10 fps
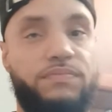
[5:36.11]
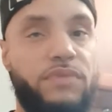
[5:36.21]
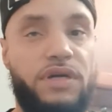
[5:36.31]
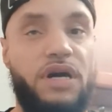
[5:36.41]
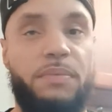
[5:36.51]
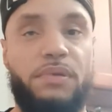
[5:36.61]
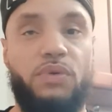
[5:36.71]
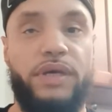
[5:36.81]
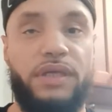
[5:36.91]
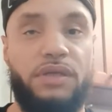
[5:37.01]
a couple a
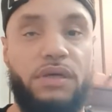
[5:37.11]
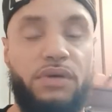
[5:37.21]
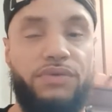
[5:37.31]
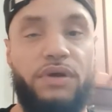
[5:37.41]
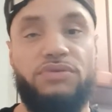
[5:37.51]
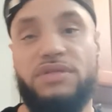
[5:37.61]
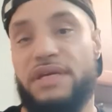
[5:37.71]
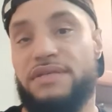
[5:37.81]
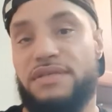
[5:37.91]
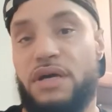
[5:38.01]
week, you know, those
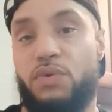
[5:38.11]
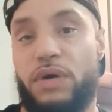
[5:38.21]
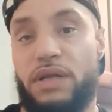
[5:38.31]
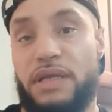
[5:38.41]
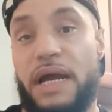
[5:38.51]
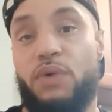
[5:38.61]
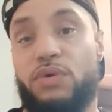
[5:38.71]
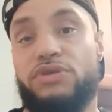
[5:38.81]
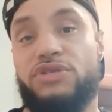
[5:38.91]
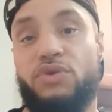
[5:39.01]
things sell well and I
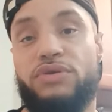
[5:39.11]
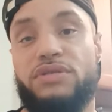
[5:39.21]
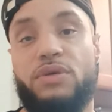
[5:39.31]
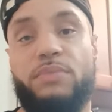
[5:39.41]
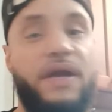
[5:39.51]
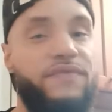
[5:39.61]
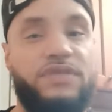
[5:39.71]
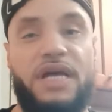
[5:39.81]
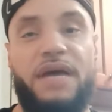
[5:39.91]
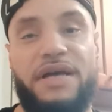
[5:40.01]
will source them every
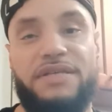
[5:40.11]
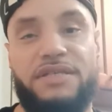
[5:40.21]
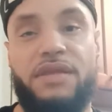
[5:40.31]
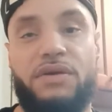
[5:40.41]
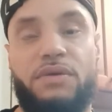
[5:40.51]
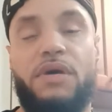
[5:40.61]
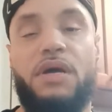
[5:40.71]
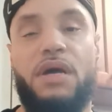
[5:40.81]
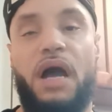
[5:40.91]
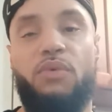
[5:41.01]
time I see them.
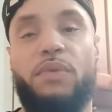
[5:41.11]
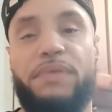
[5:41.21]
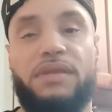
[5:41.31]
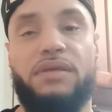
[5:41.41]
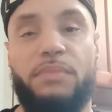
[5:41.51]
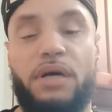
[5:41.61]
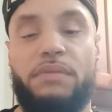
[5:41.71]
I will pick them up.